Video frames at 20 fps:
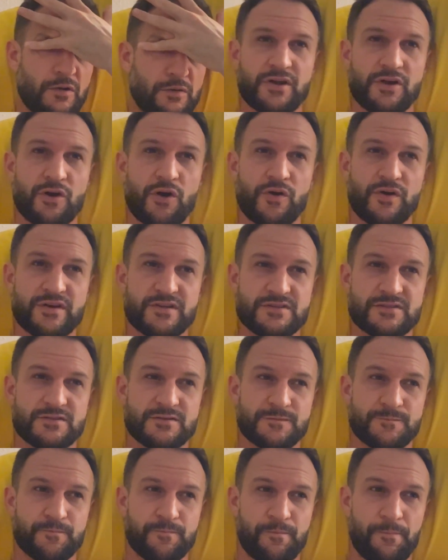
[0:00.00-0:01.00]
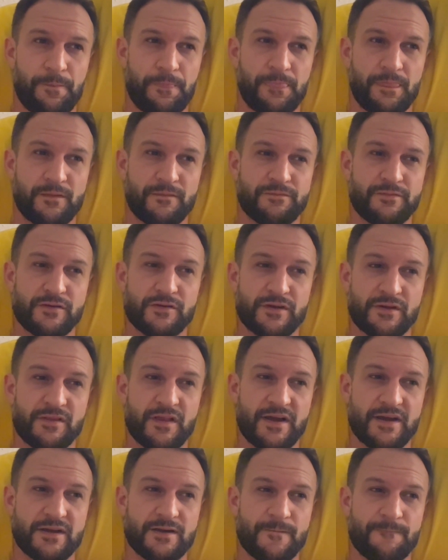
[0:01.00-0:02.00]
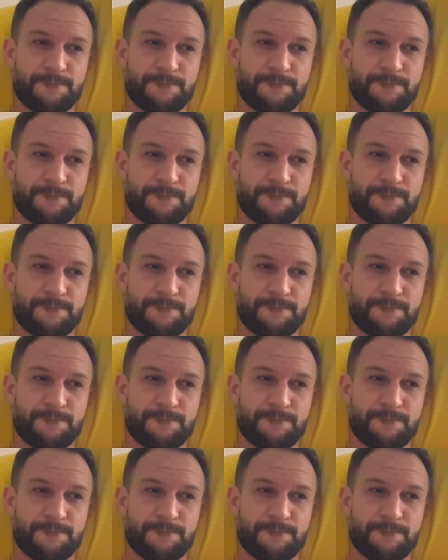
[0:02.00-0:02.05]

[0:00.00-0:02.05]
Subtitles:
You're always feeling like